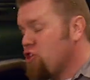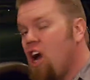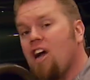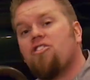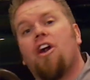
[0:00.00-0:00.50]

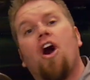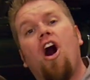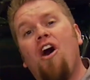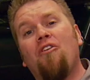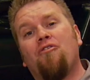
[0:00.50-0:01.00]
shocks on
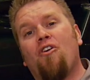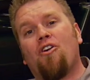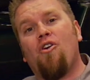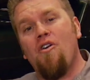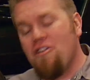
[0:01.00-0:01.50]
all four
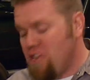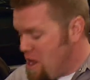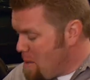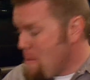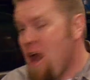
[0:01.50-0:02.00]
corners
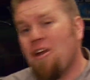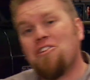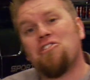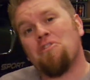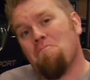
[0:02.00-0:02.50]
mounted
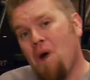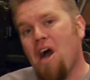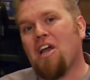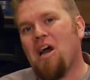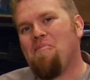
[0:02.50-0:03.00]
to some
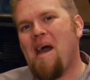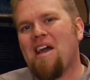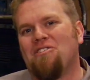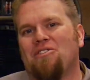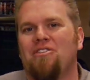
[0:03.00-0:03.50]
mock-up
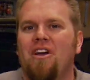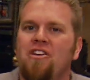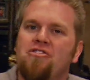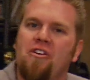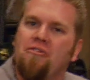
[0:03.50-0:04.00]
axles.
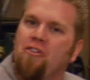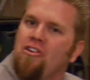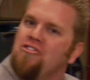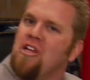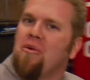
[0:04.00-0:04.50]
So the
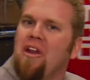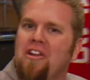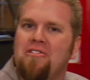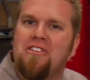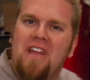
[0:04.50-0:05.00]
first thing we're going to
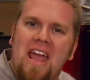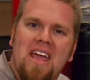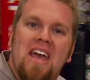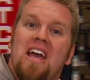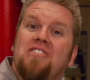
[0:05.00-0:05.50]
do today
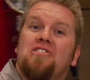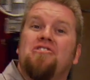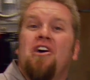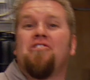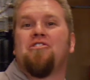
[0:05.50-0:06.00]
is
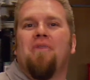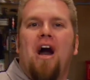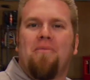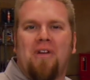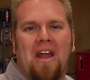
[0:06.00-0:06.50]
install some
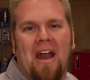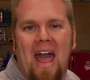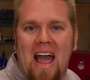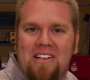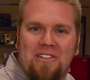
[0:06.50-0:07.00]
upgraded
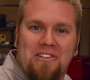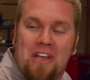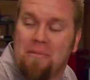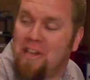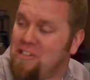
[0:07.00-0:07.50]
axle
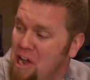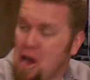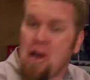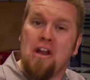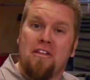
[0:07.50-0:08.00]
assemblies
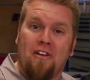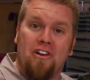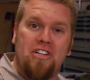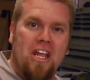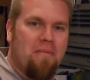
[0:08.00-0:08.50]
underneath our
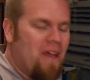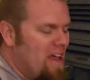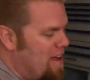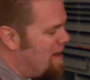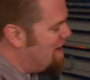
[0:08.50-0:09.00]
Jeep.
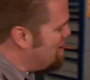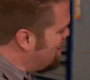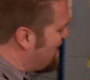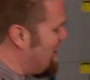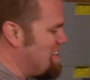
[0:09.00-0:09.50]
Now, you
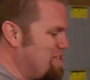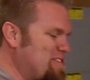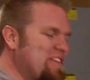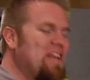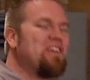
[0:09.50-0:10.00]
guys have
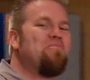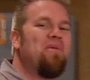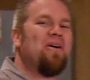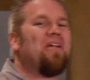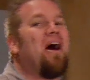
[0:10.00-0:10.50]
seen us build